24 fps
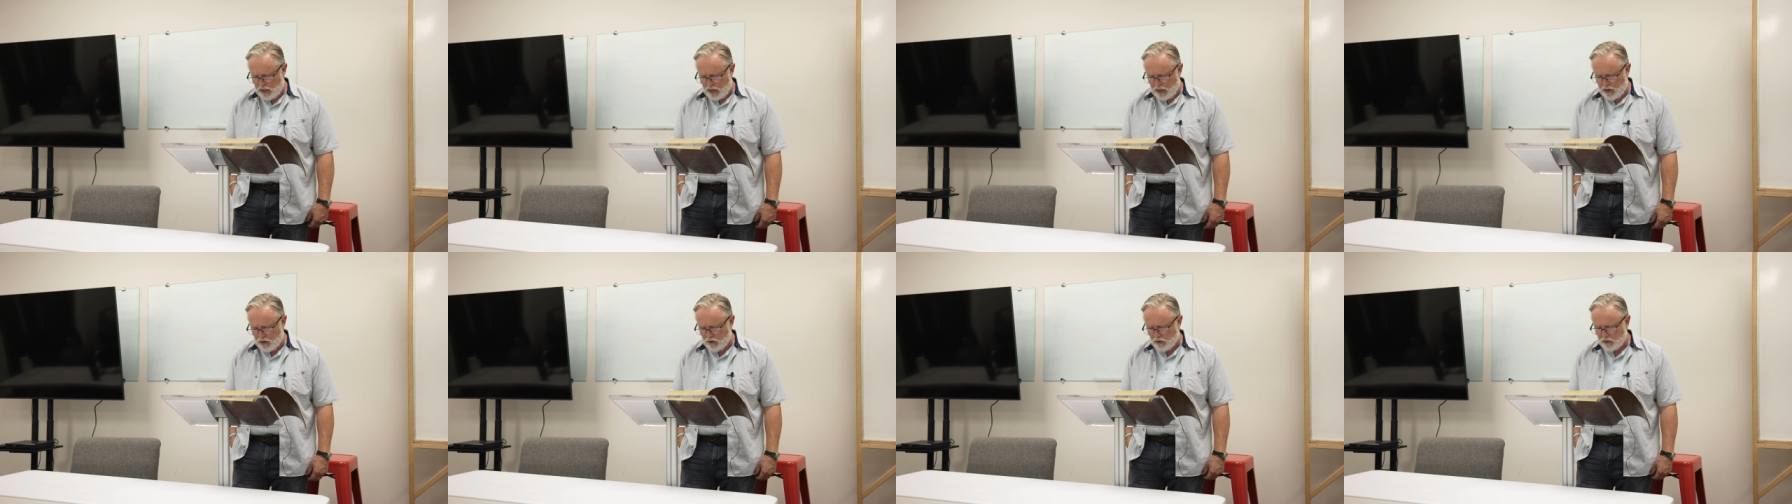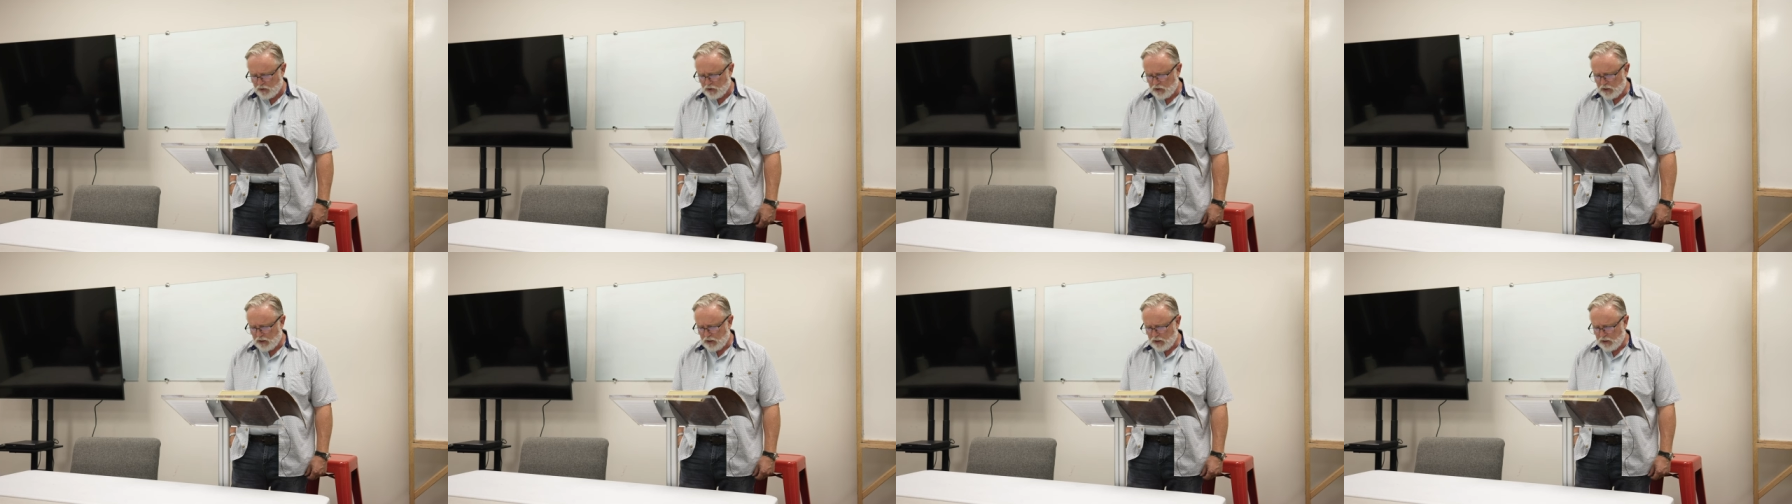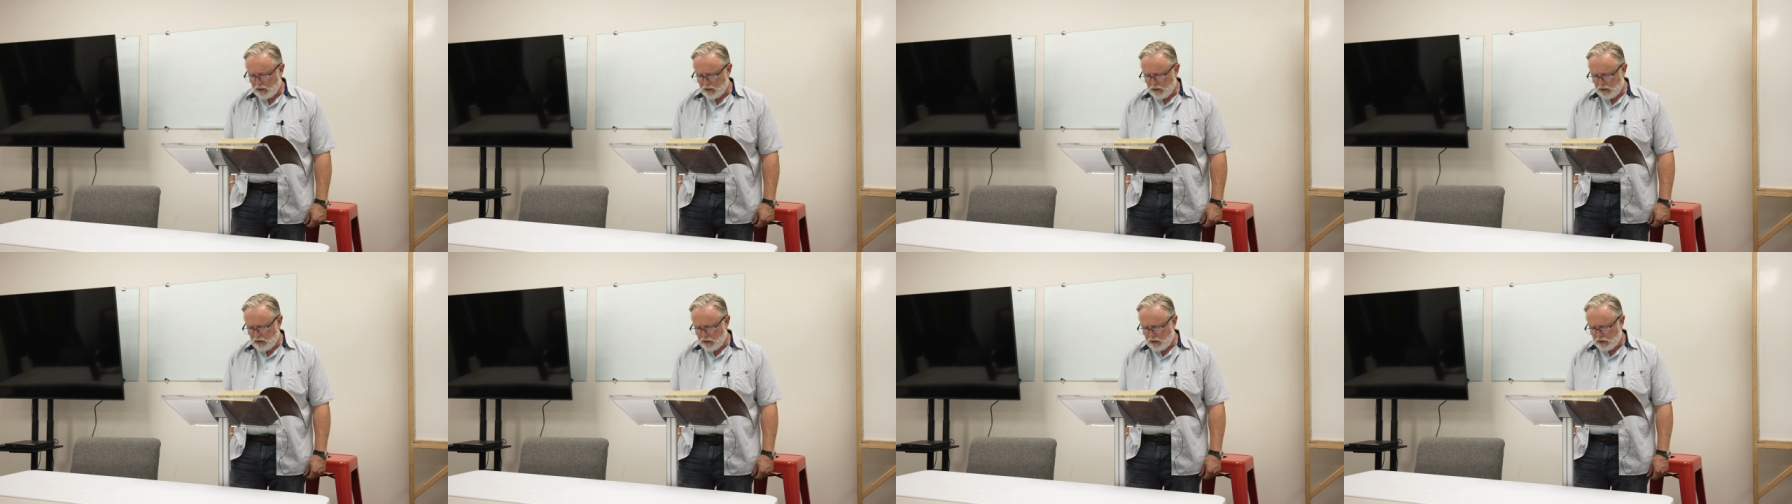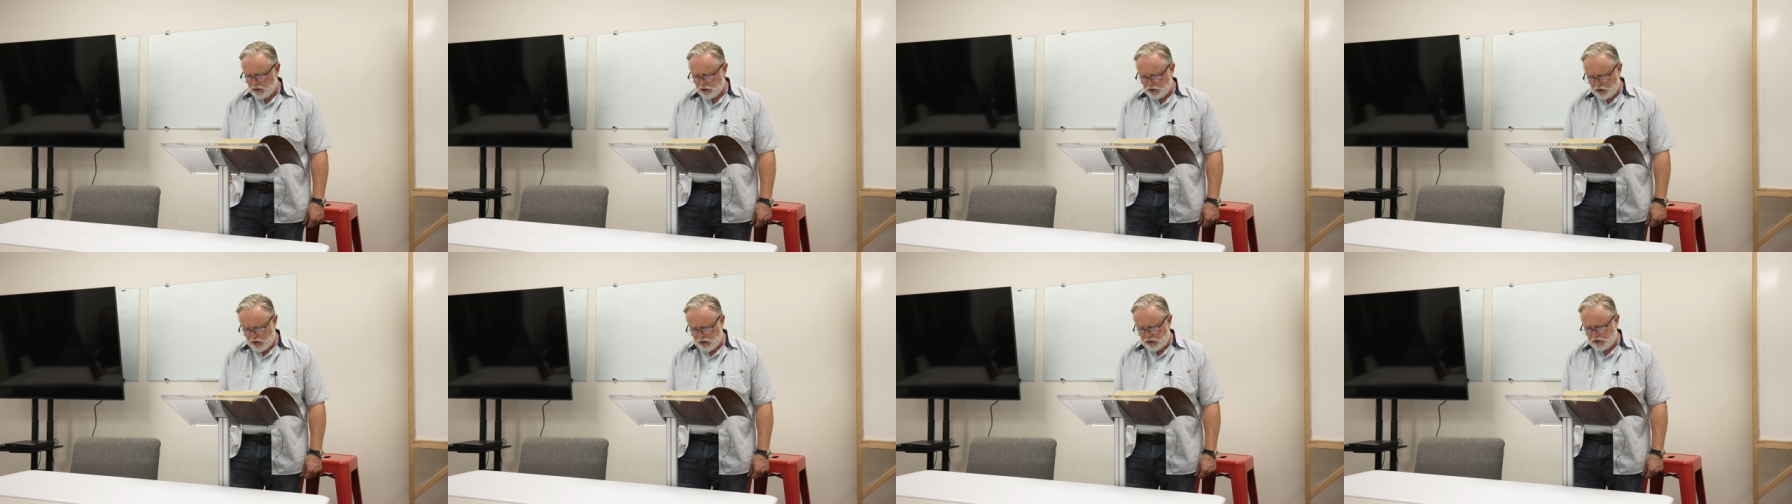now.
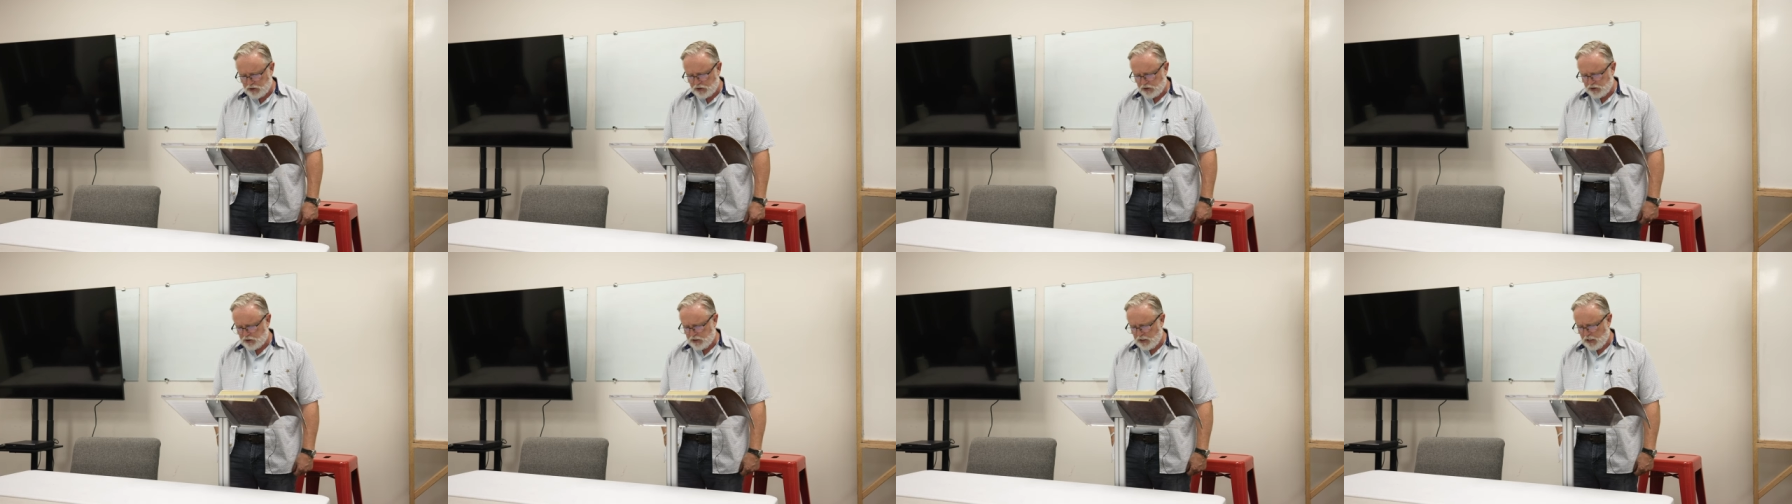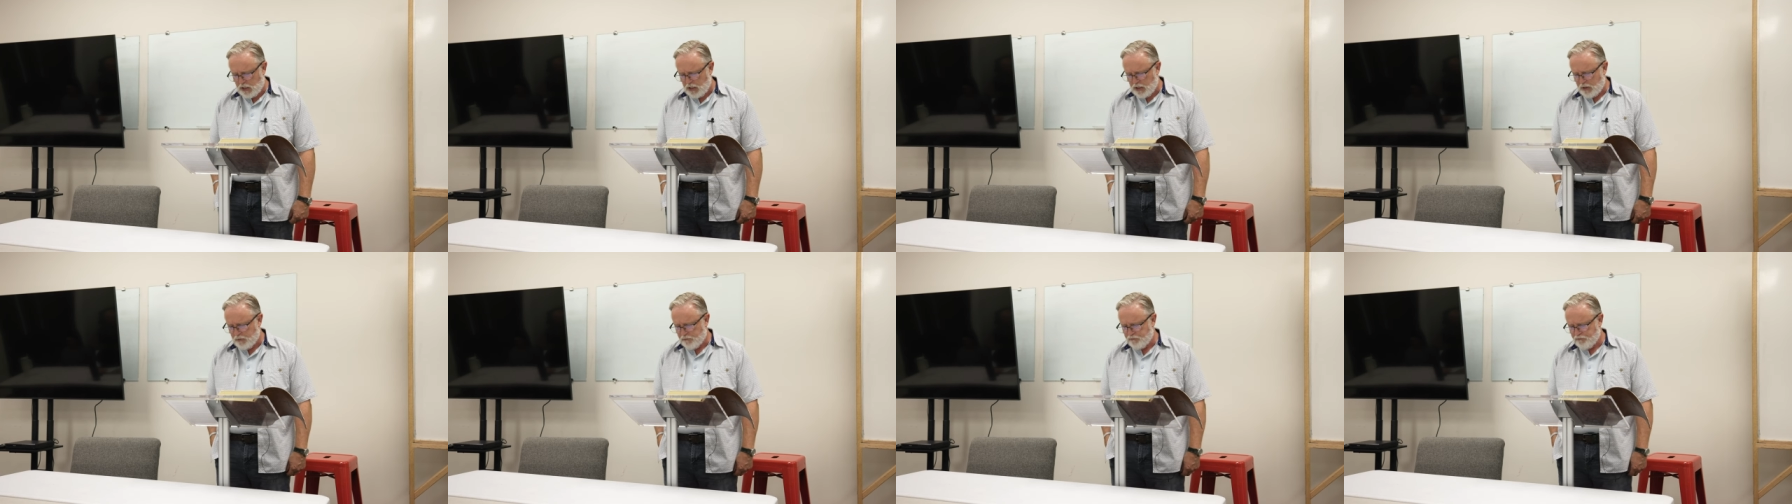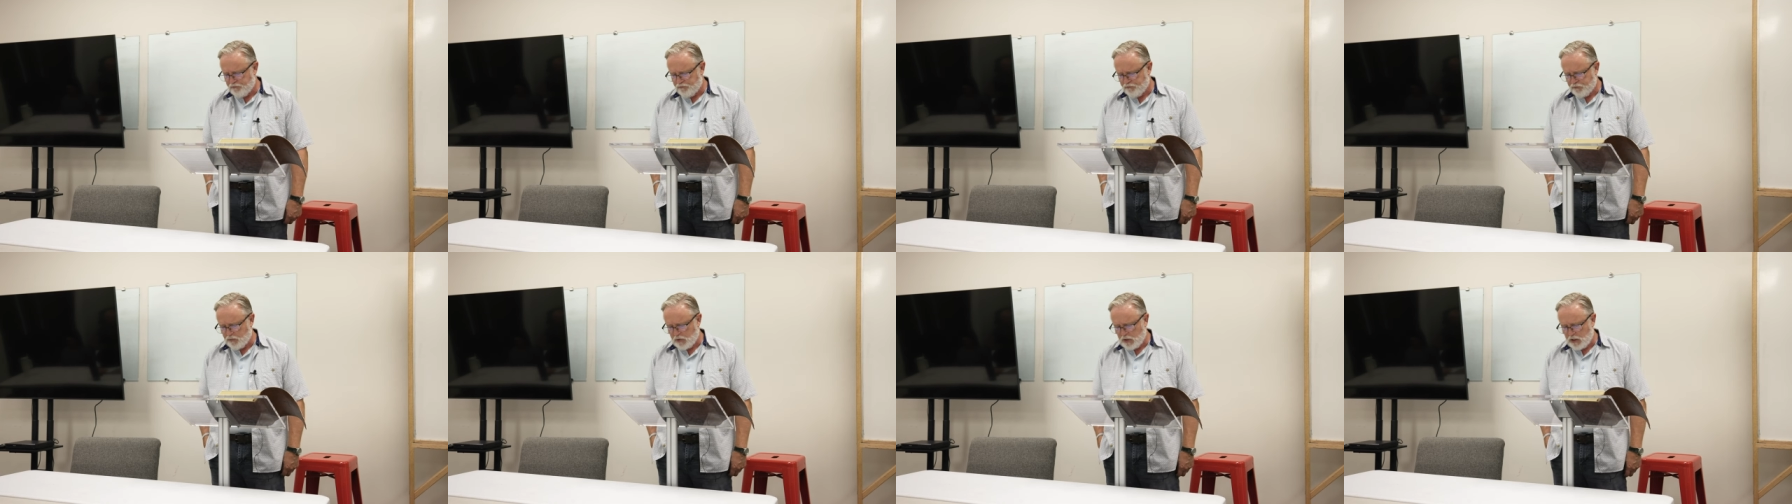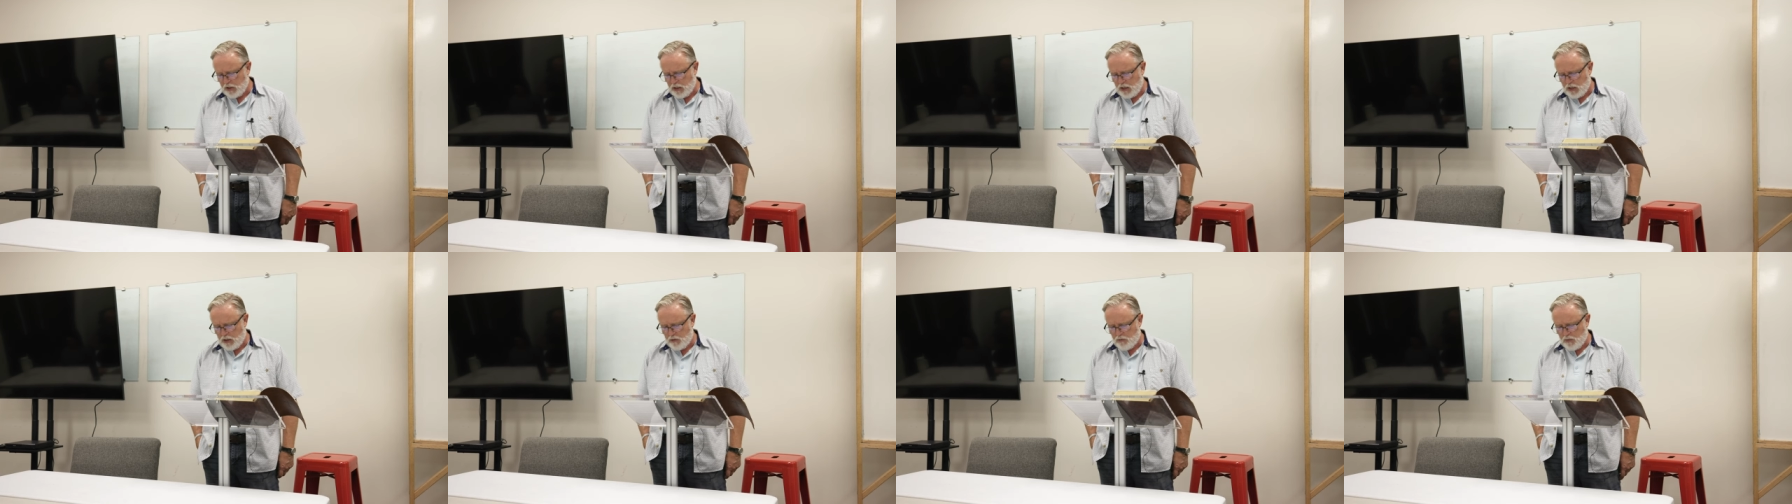In Jesus' name,
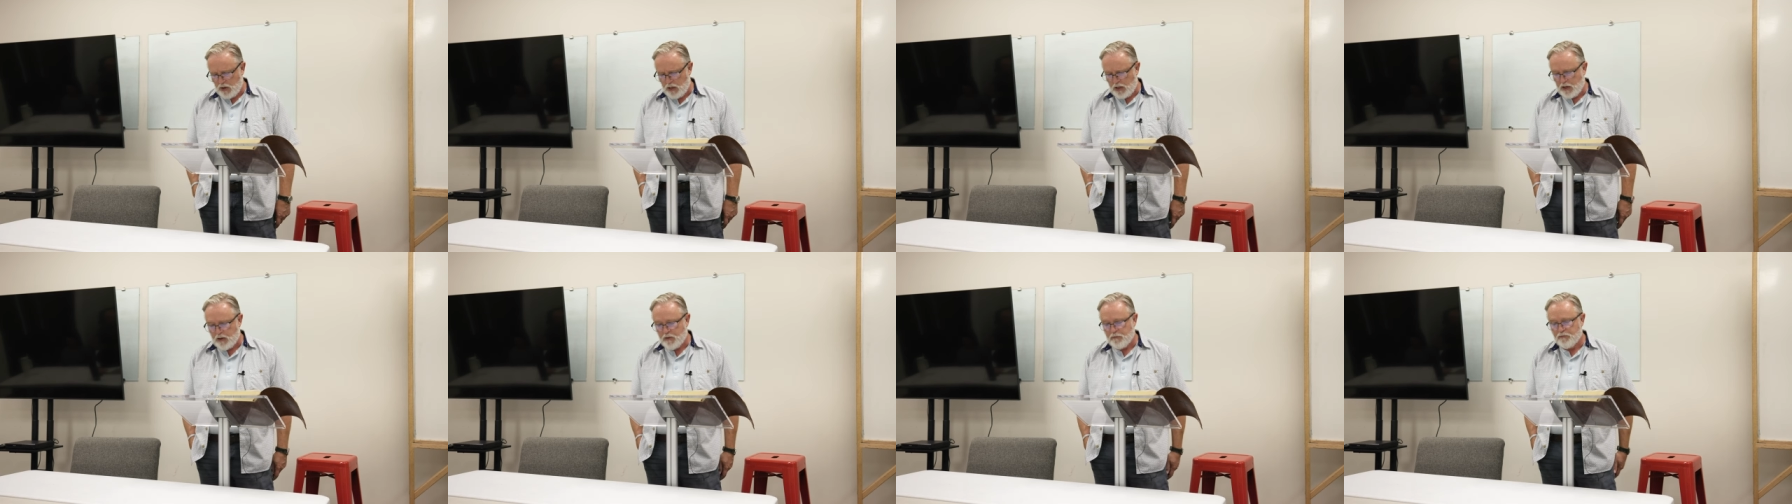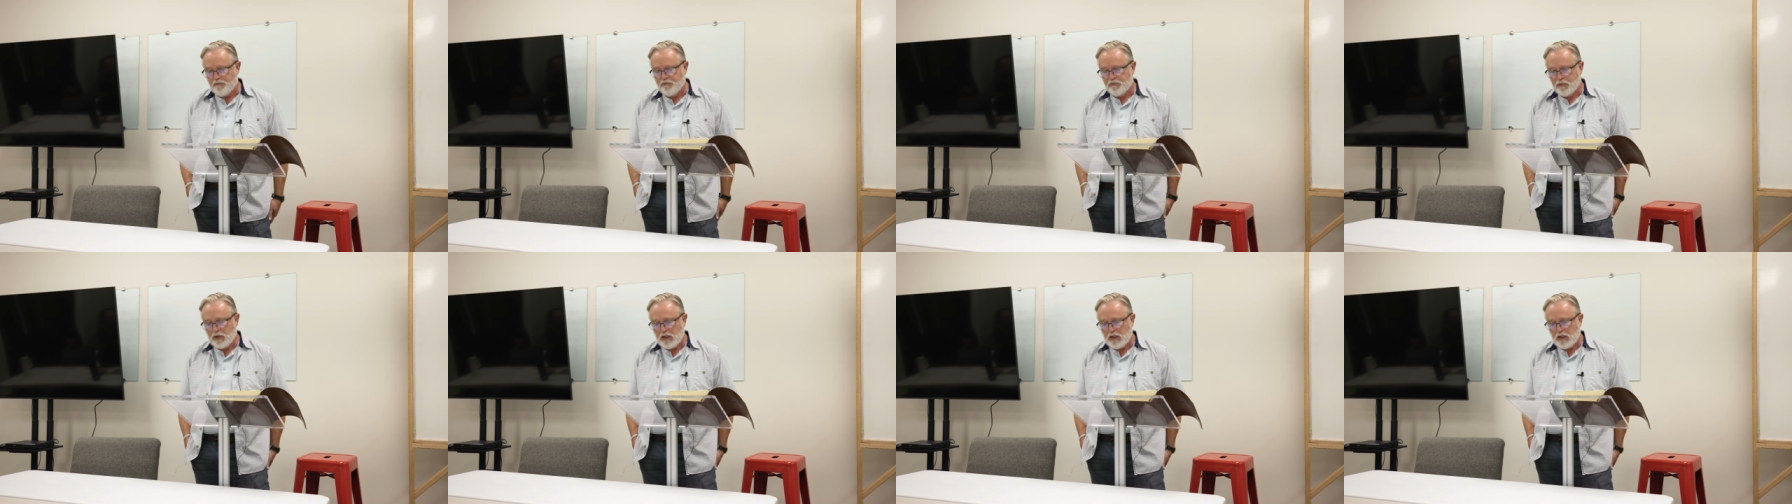amen.